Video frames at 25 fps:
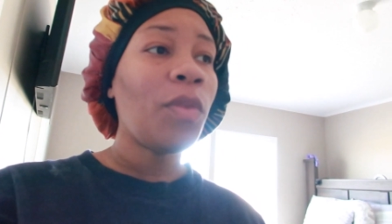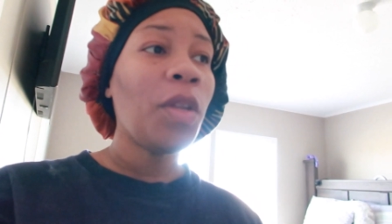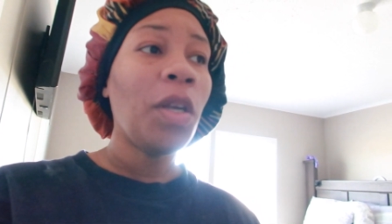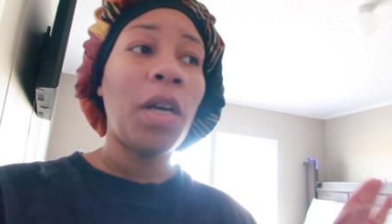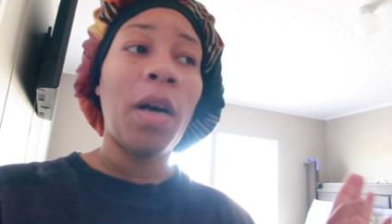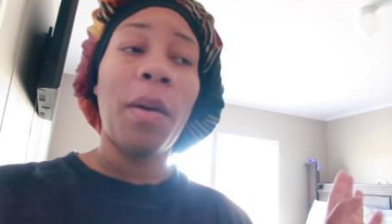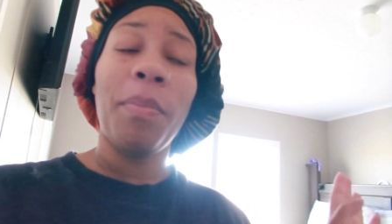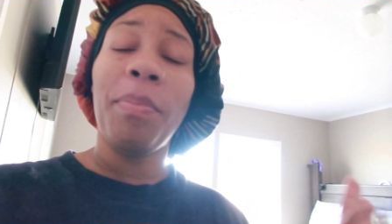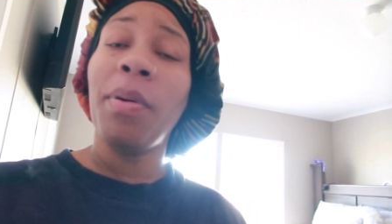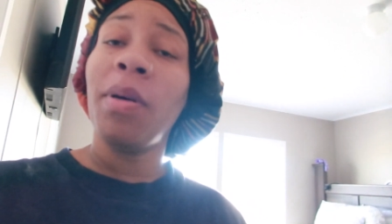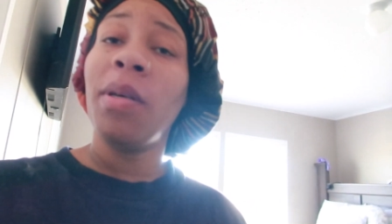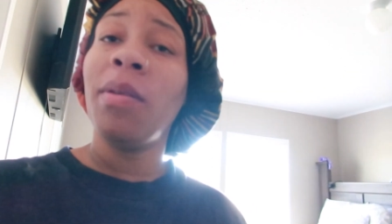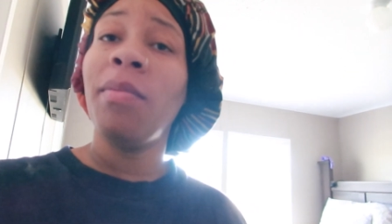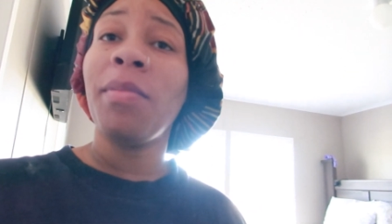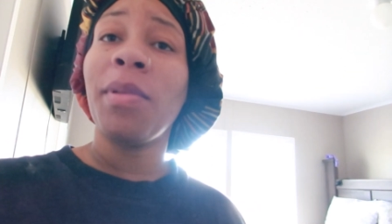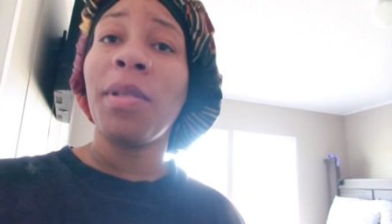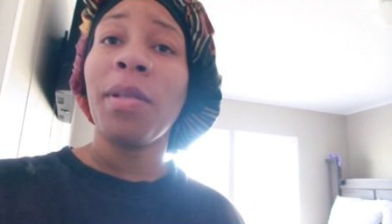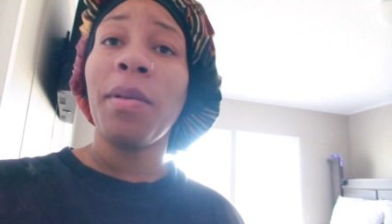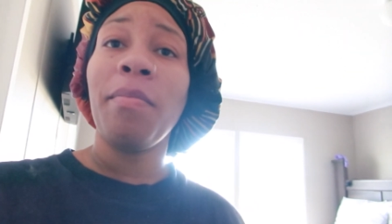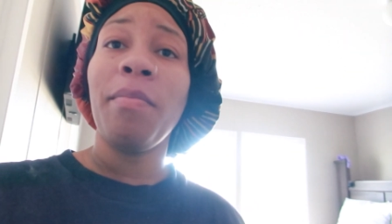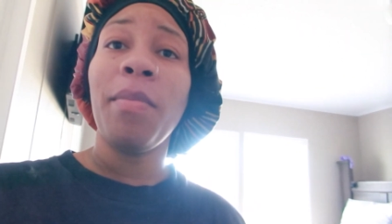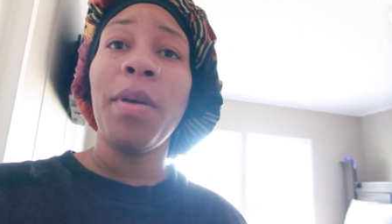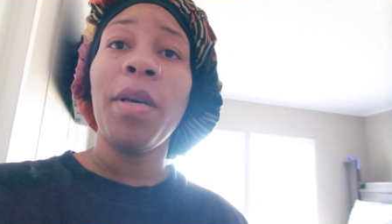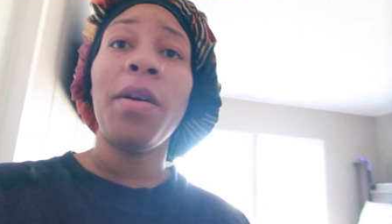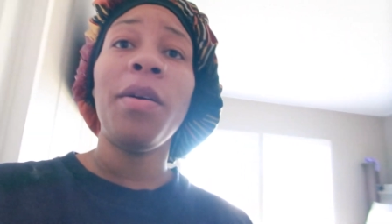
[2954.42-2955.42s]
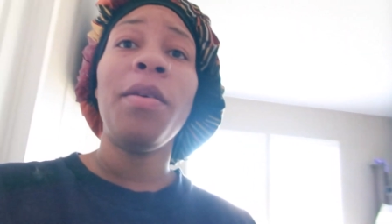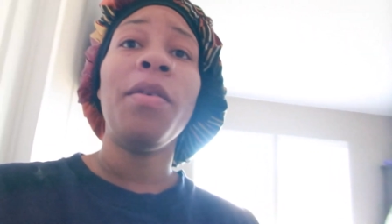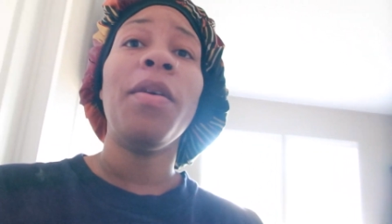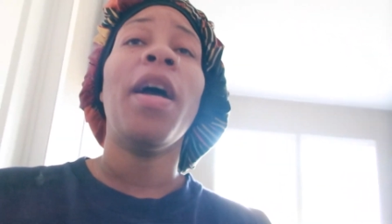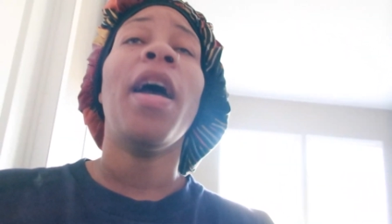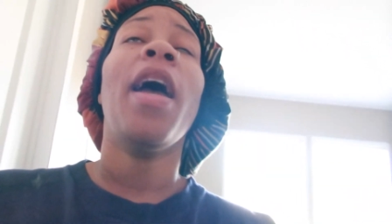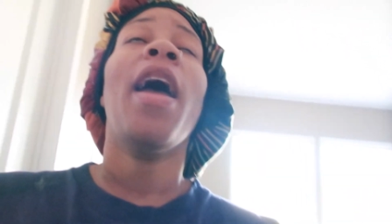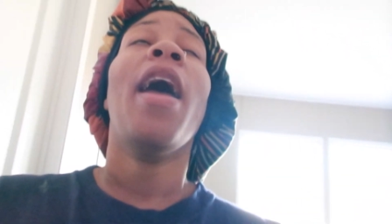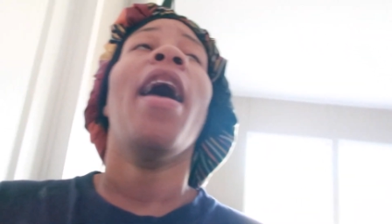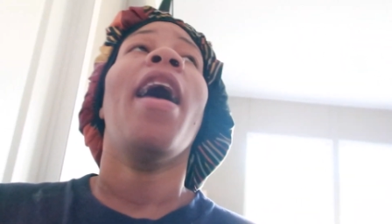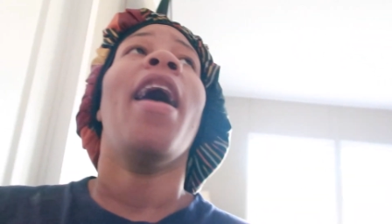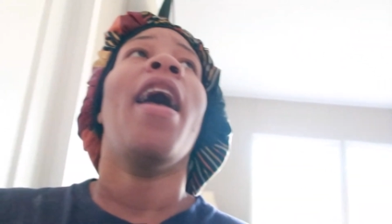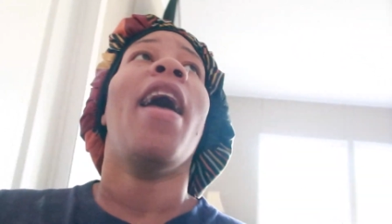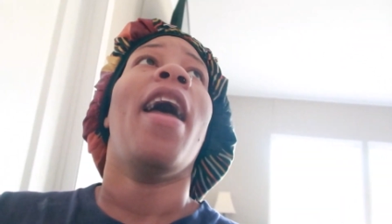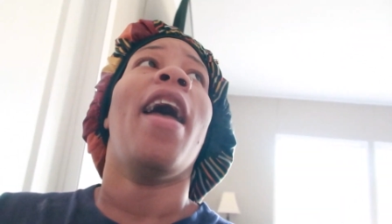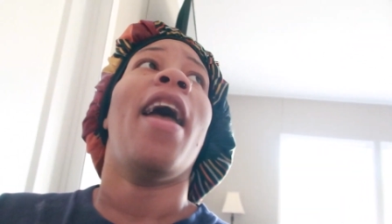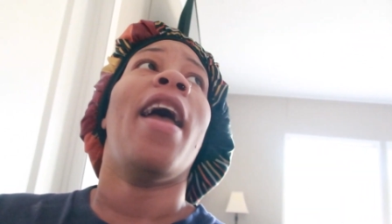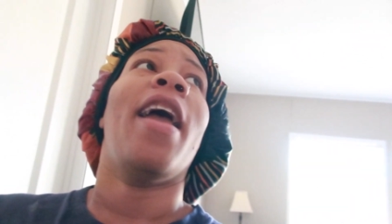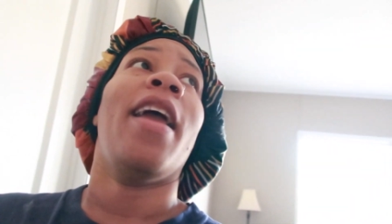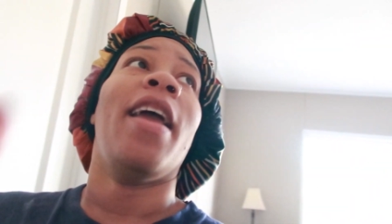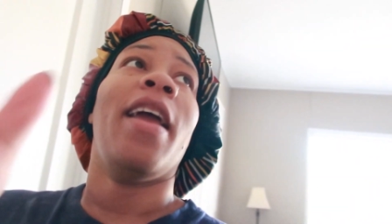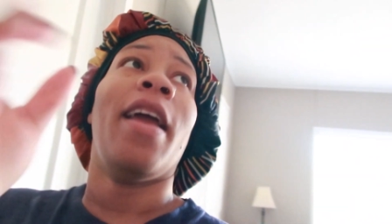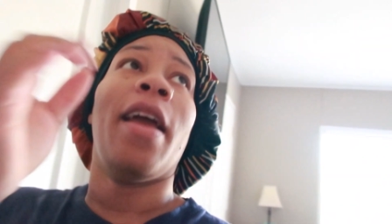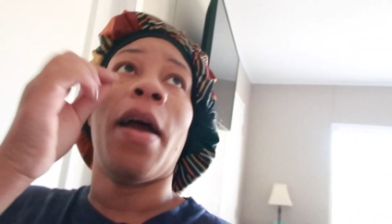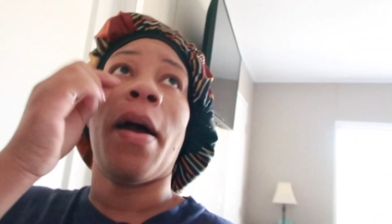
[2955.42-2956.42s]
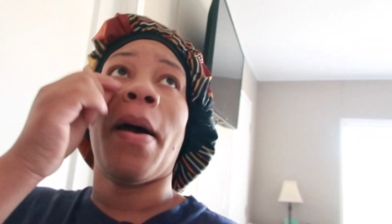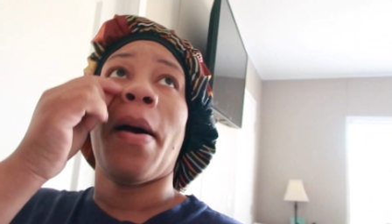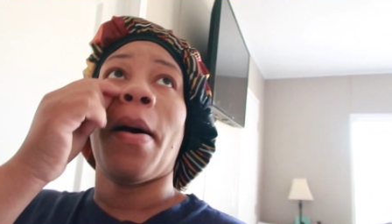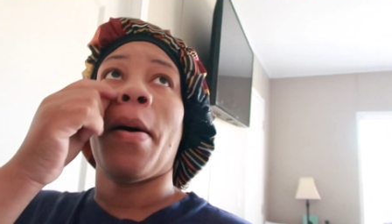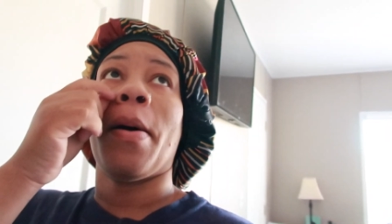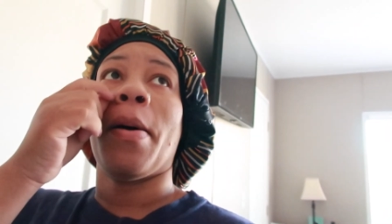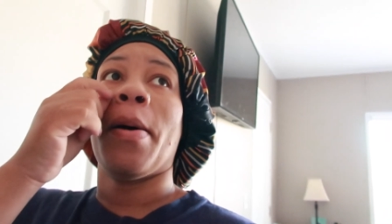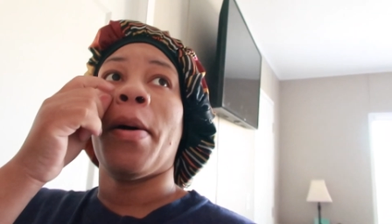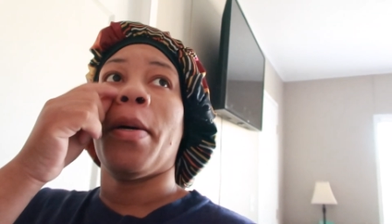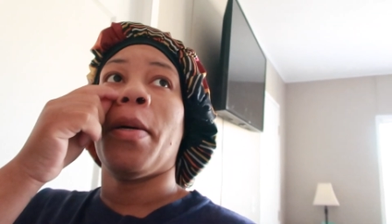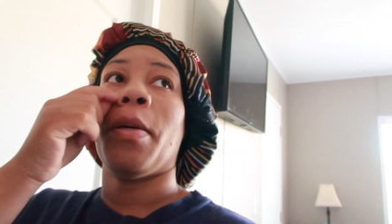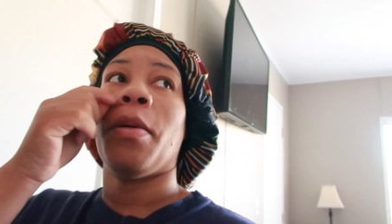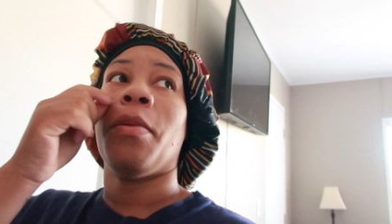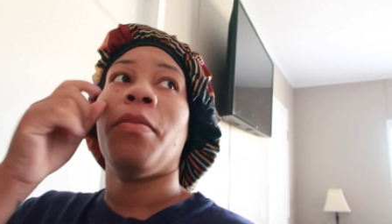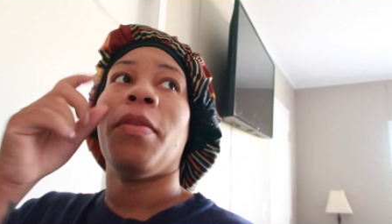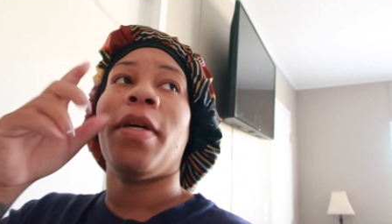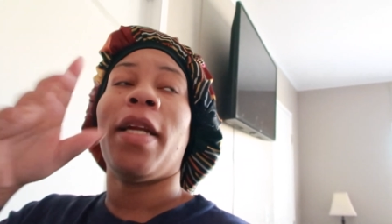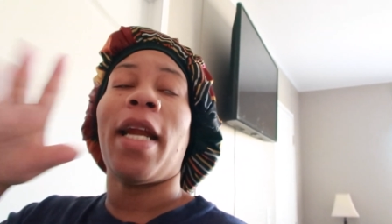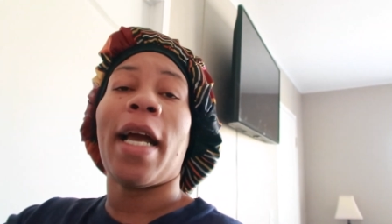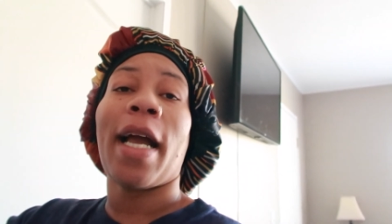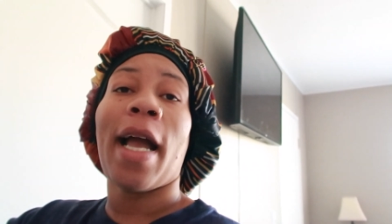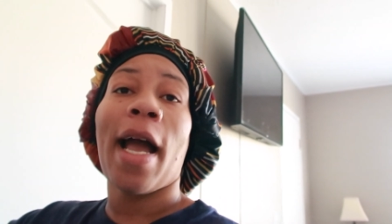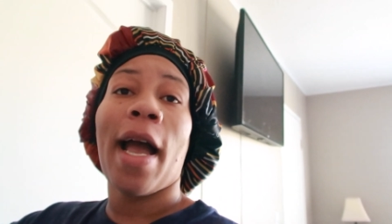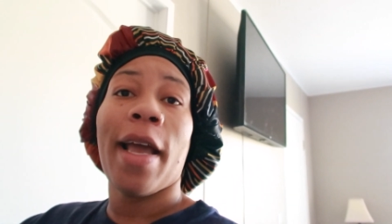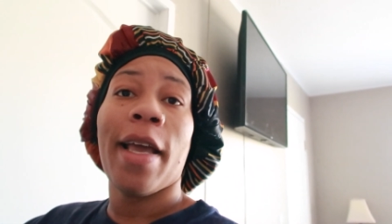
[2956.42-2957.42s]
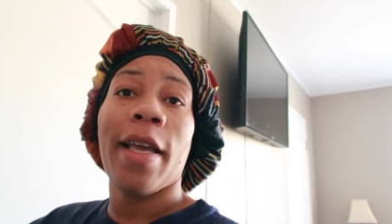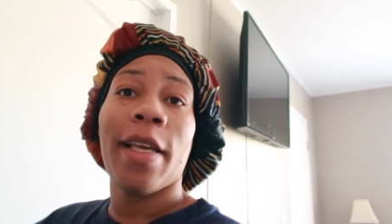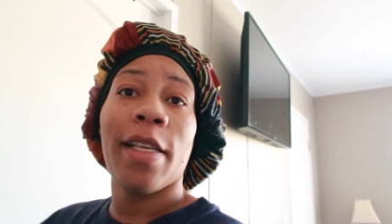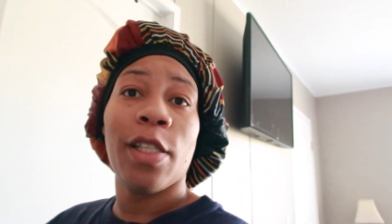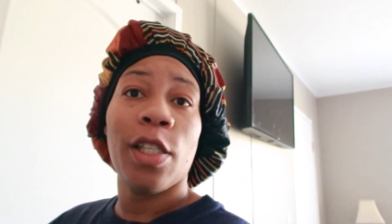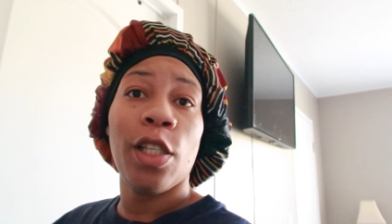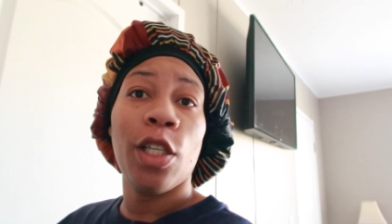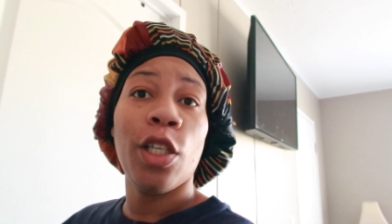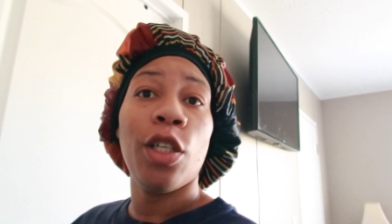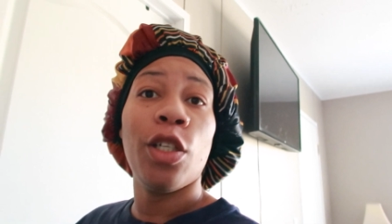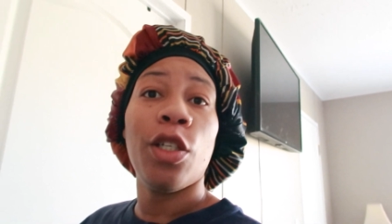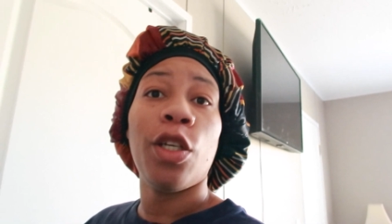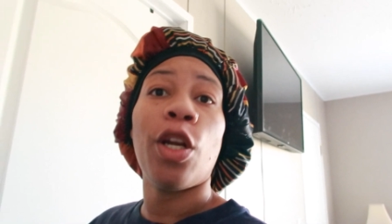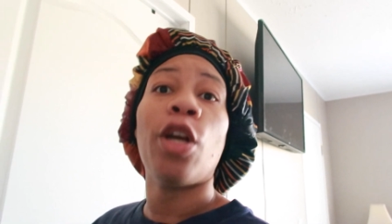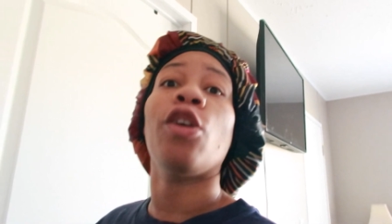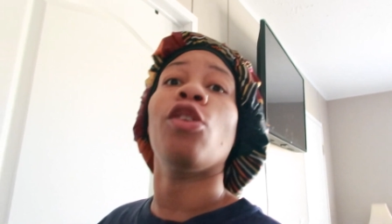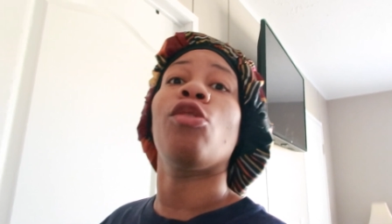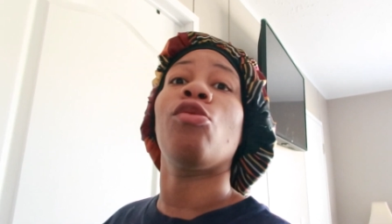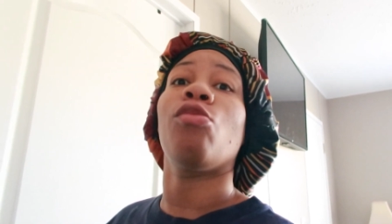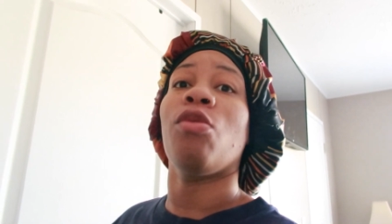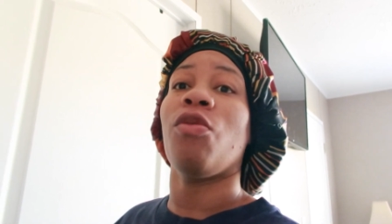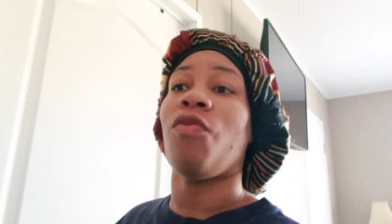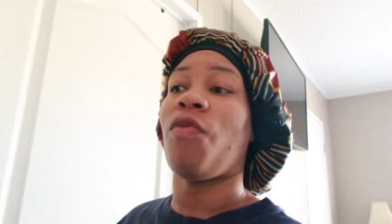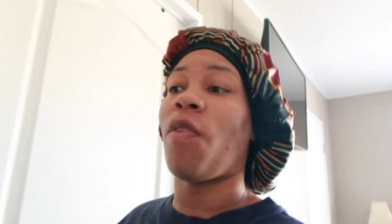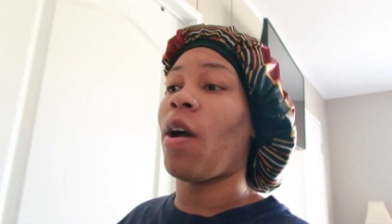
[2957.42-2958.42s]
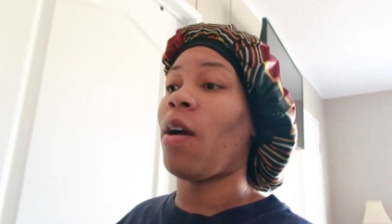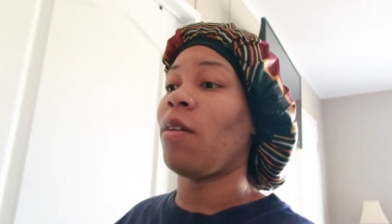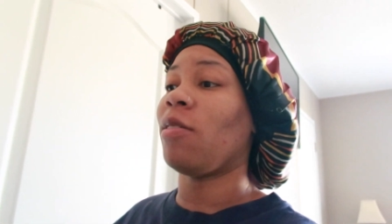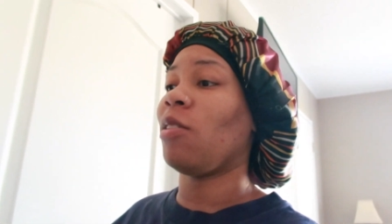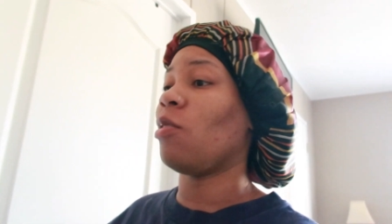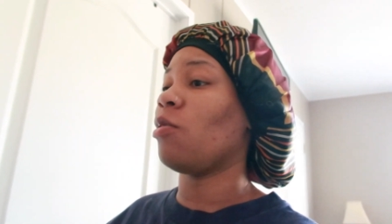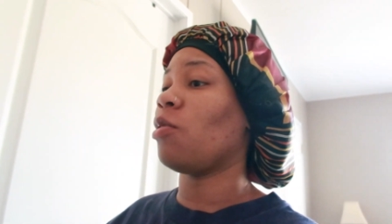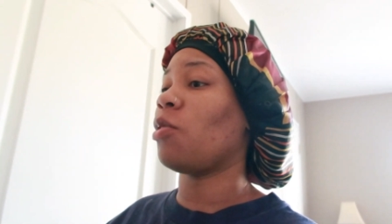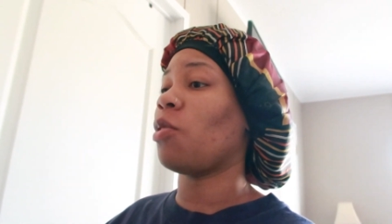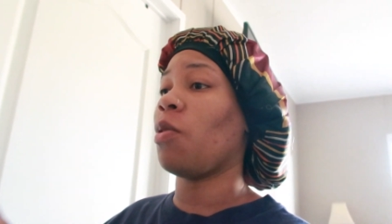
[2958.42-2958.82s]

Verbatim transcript: I put him some milk and um and I got his little nursery rhymes on.